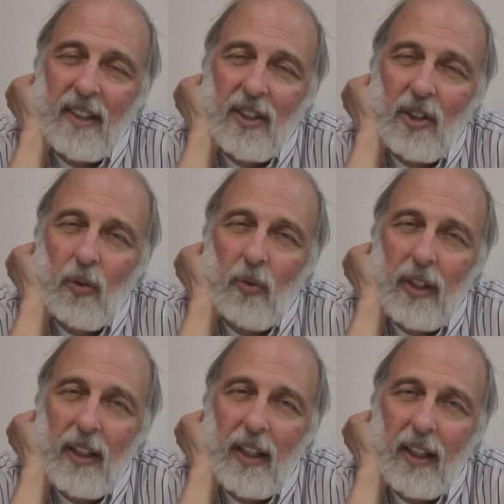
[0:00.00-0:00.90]
So one
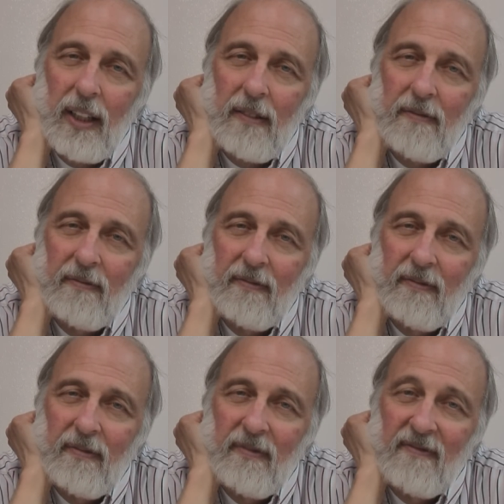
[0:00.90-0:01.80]
day,
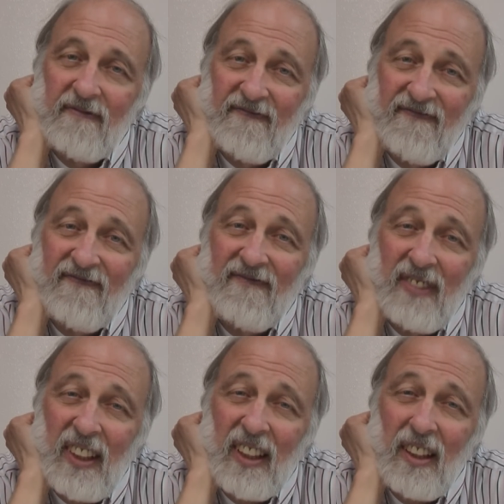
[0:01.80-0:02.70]

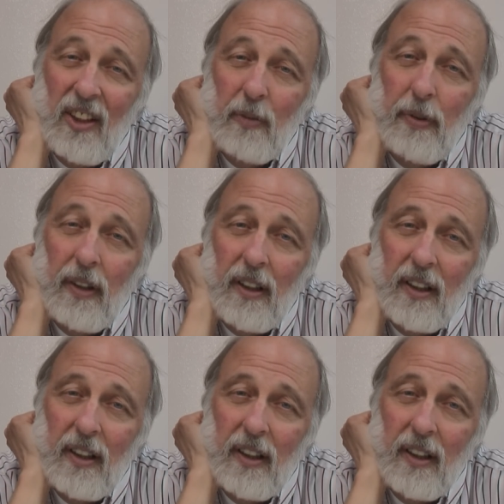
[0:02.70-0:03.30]
I called Paula.